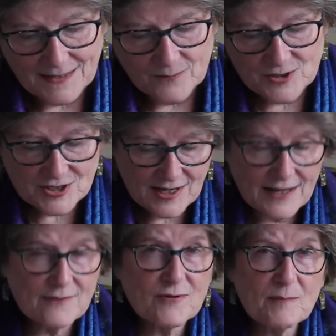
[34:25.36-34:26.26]
which is
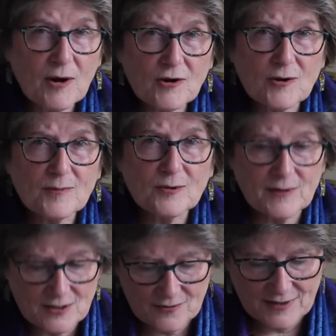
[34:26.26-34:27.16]
kind of remarkable
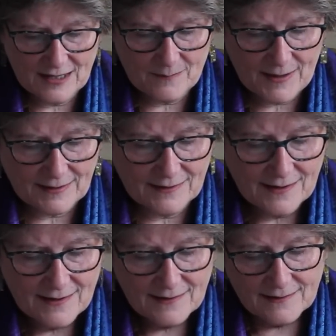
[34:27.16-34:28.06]
when you think about it,
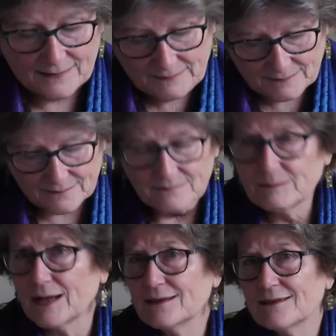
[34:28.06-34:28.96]

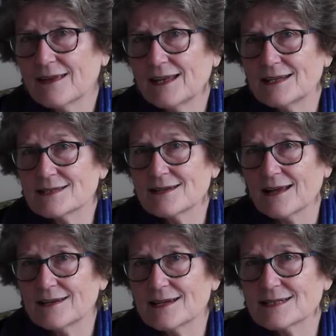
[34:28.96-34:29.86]
but then it's
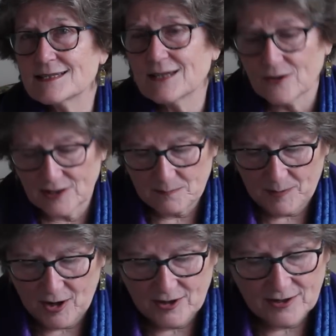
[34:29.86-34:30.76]
not necessarily
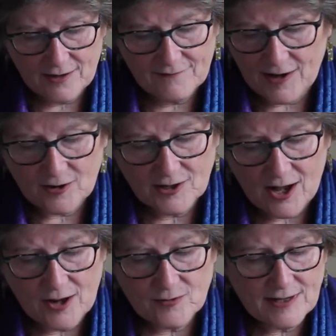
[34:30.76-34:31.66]
part of our
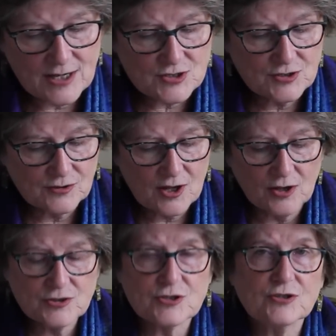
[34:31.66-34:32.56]
congregational
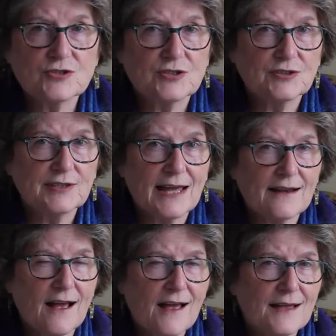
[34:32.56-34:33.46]
culture to let
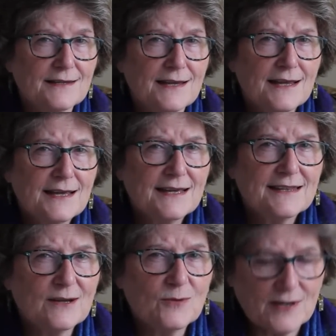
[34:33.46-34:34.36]
on
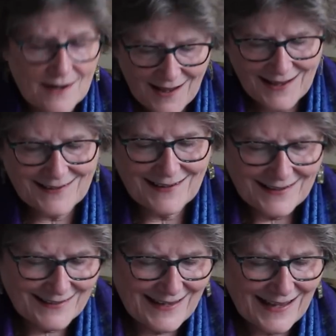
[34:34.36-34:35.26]
that we're not
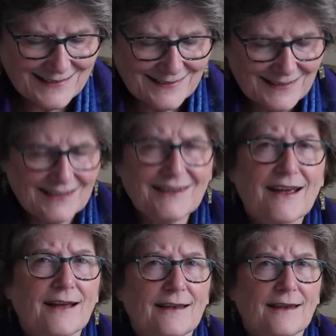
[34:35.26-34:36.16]
yet
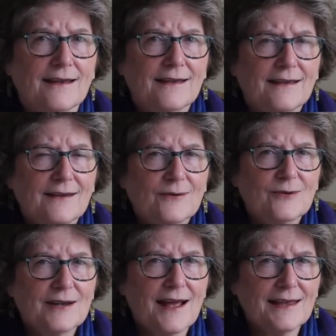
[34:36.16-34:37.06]
done. We're
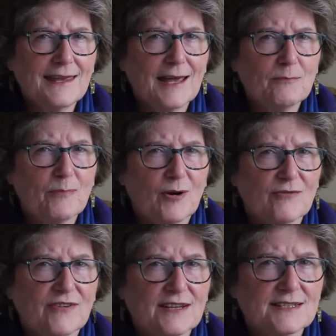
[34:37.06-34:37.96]
not yet
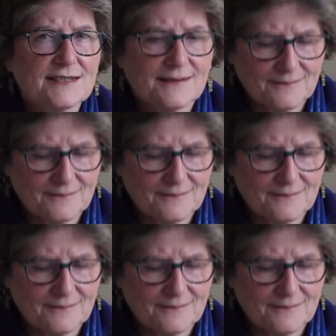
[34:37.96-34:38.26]
perfect.